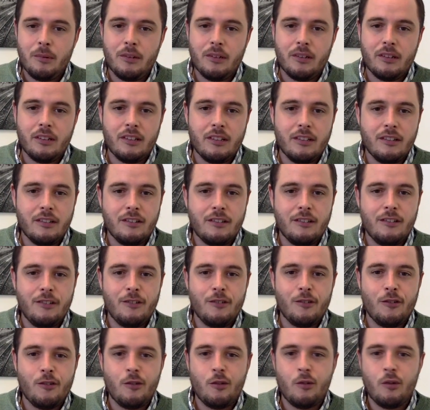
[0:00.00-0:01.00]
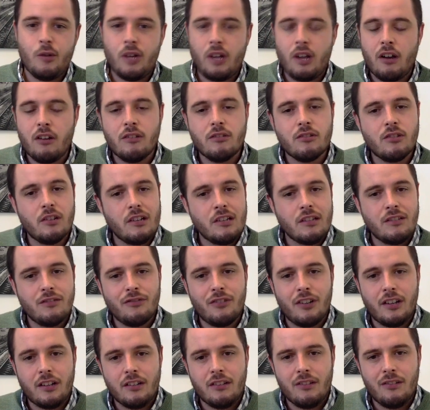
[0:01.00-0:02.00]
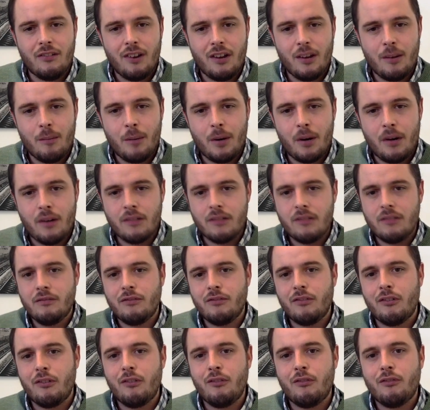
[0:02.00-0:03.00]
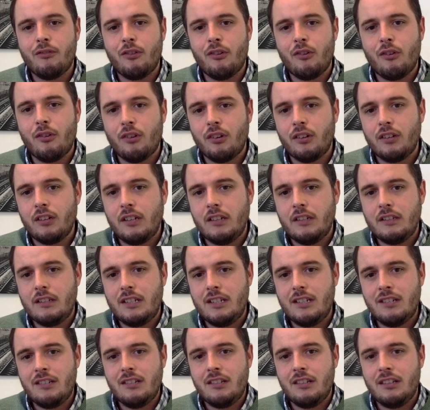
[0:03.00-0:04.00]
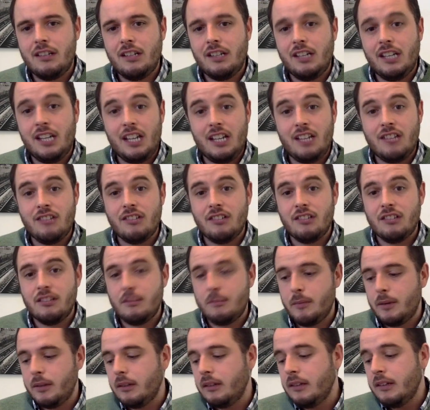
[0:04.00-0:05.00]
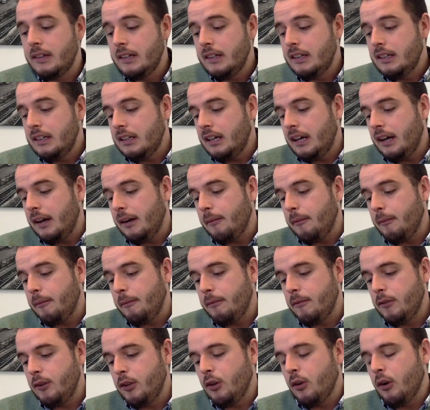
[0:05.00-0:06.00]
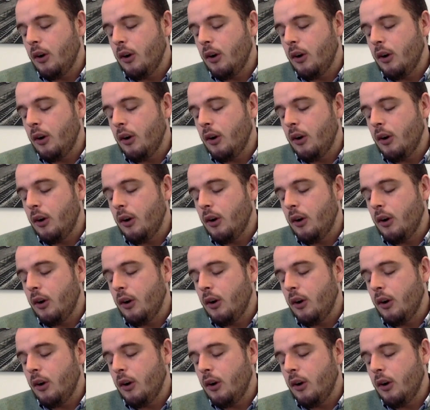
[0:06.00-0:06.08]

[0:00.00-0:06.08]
I like, you know, going out and trying to find the right person for an organisation and engaging them, and